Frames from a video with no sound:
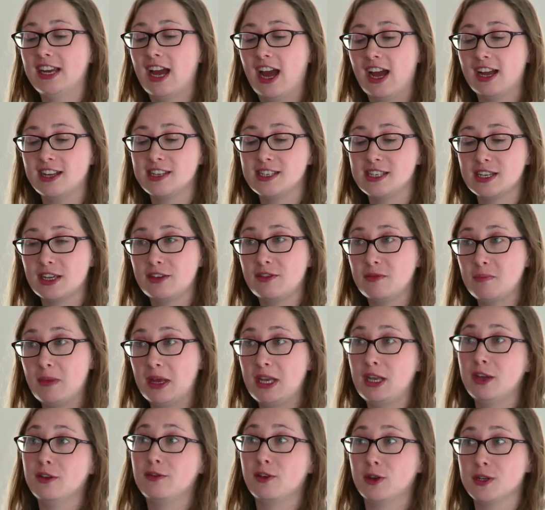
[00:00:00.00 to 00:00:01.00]
and if
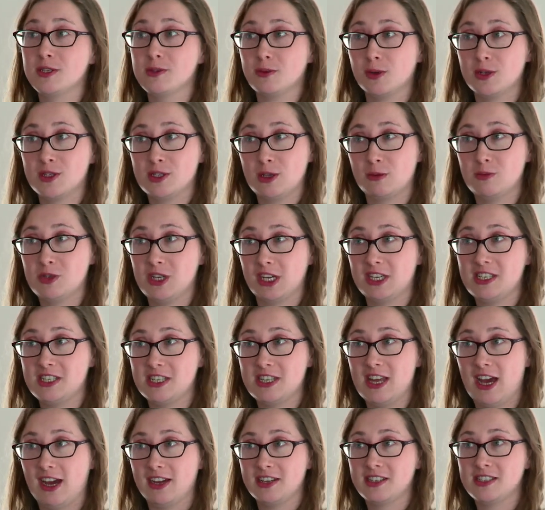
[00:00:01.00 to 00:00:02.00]
many of us were subject to
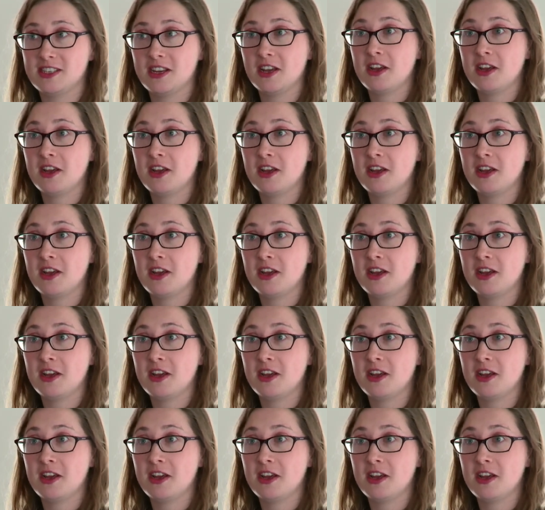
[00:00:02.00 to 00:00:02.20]
that